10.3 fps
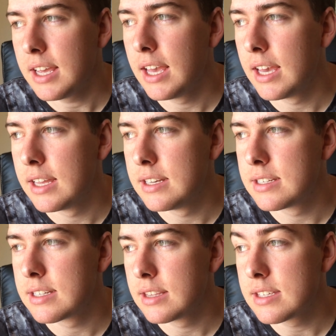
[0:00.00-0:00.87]

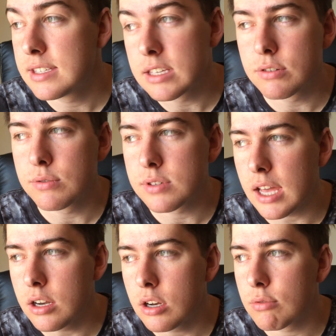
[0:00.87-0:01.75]
And the singles, I
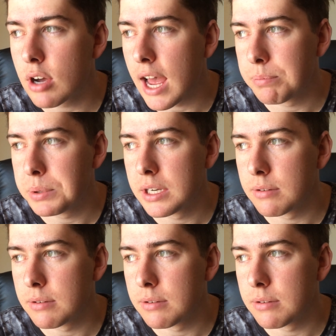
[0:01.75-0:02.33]
don't know what happened.